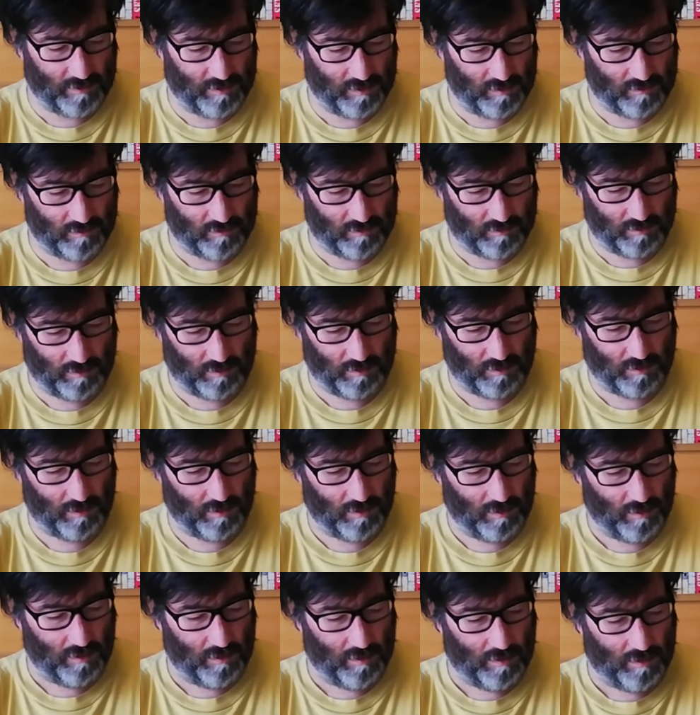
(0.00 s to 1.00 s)
it.
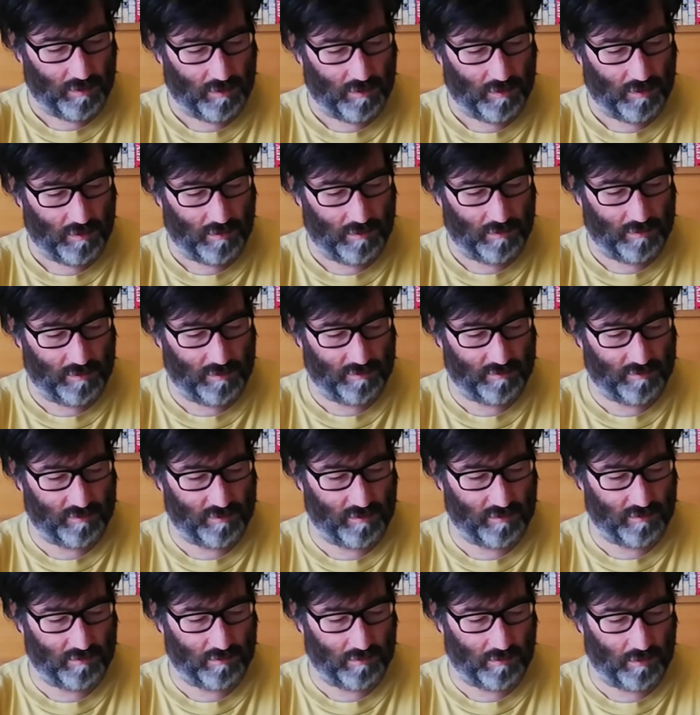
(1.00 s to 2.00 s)
This
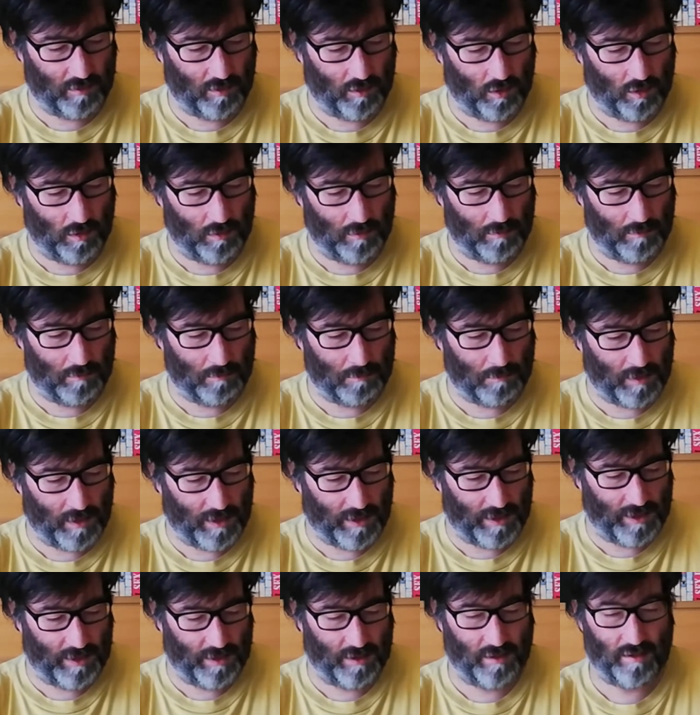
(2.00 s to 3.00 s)
is
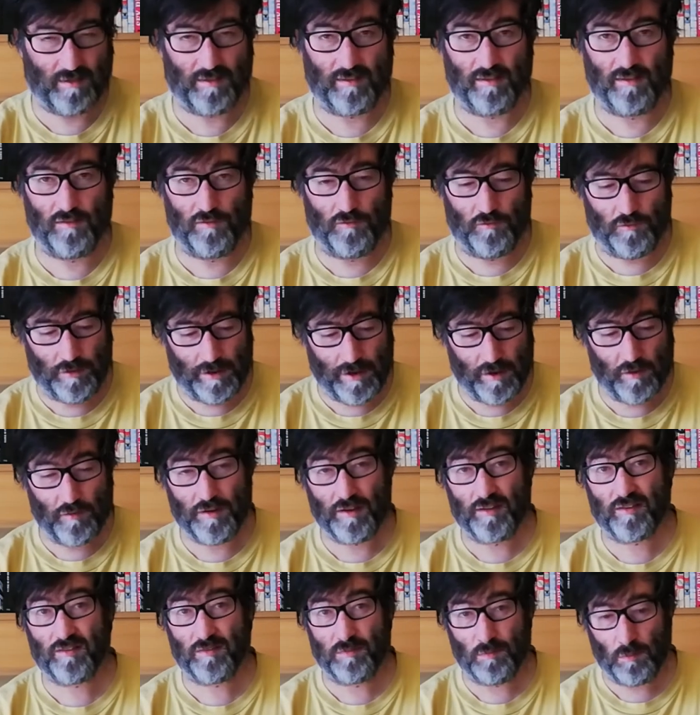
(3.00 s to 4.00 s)
my
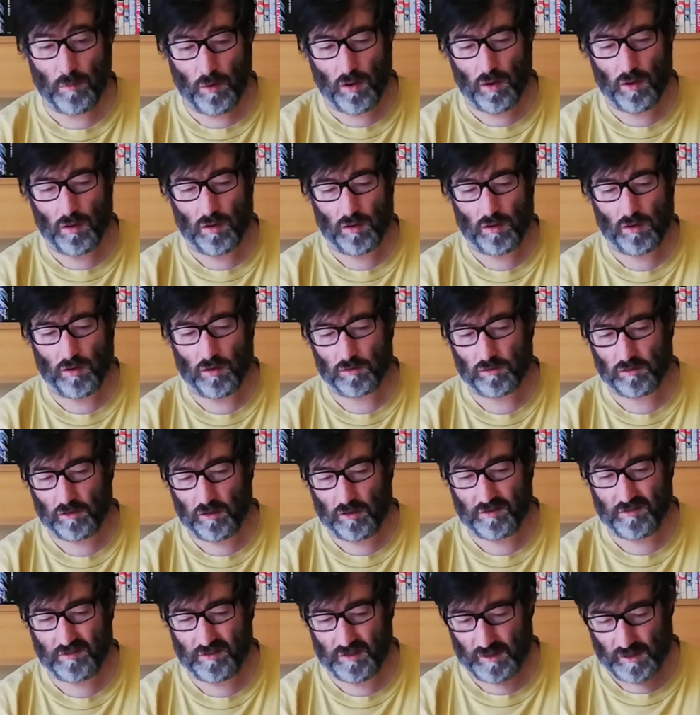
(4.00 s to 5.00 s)
very small
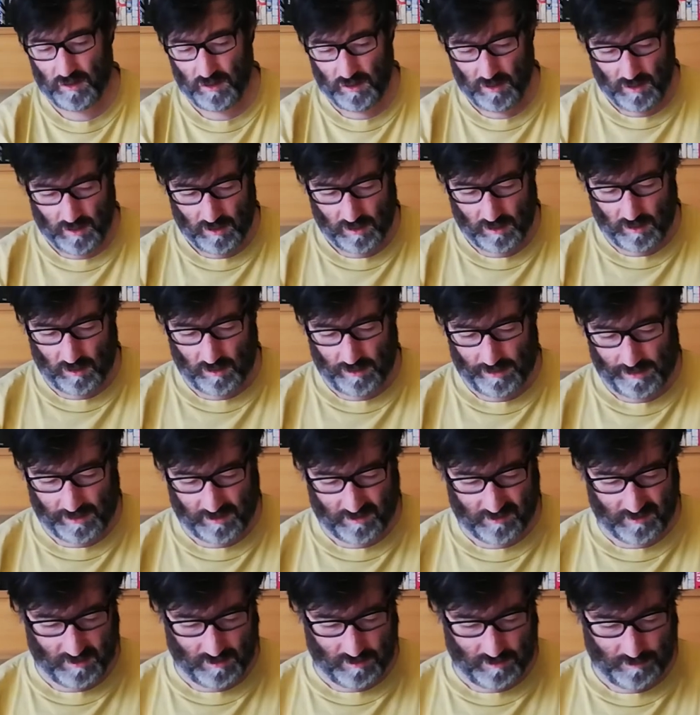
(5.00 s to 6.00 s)
Gotochi
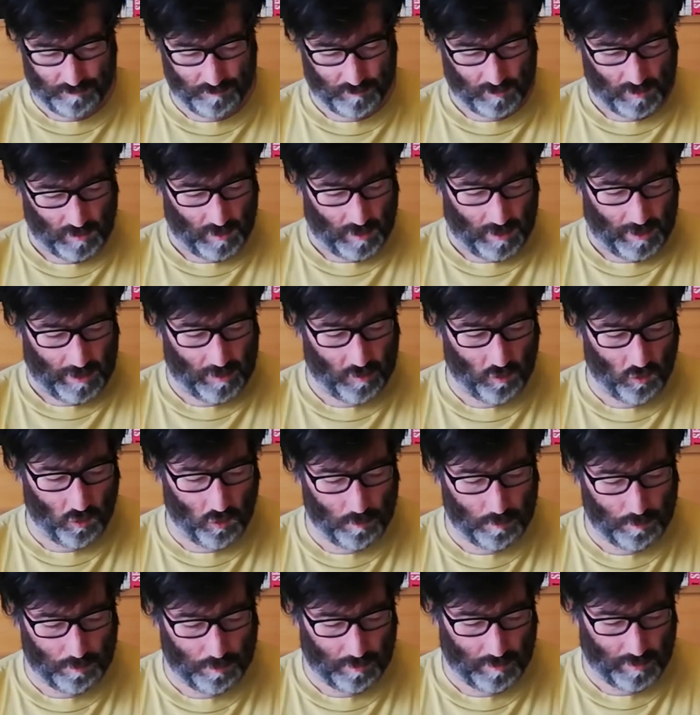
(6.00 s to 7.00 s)
collection. I
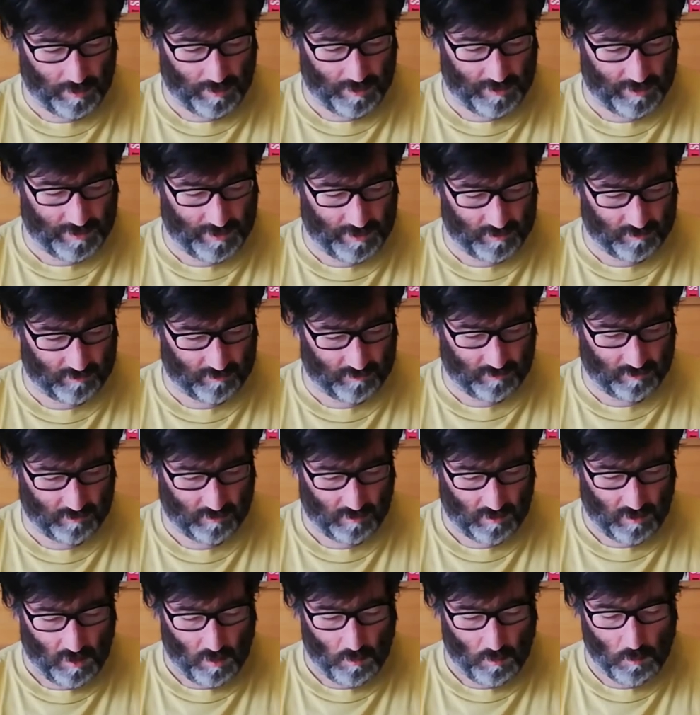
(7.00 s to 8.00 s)
hope I get
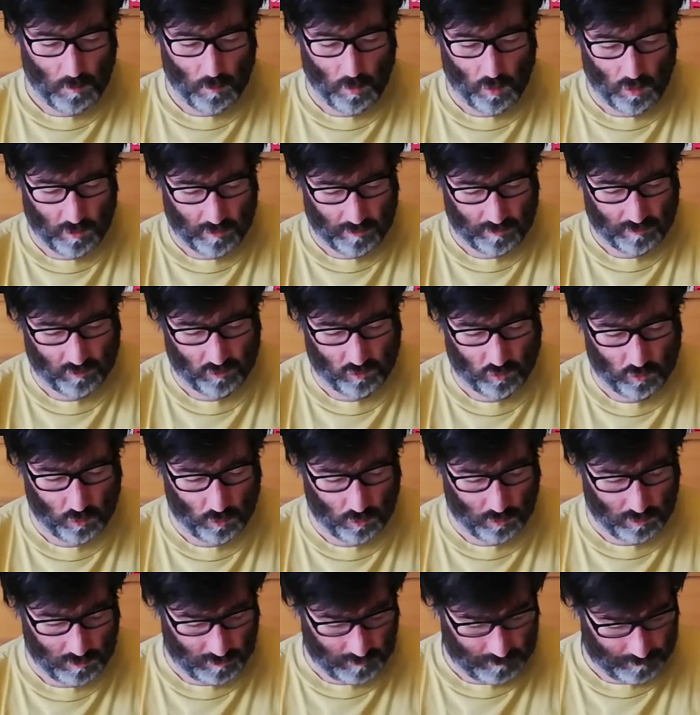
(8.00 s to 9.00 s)
more
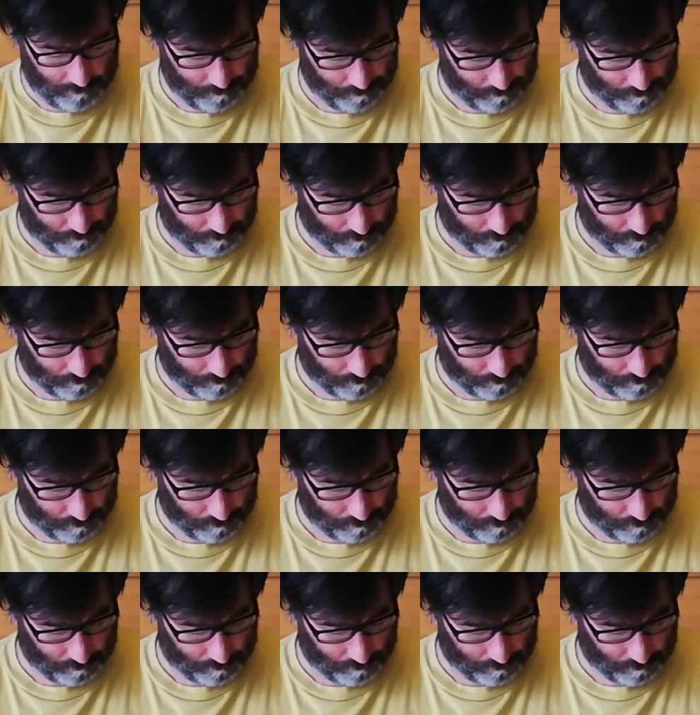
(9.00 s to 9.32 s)
soon.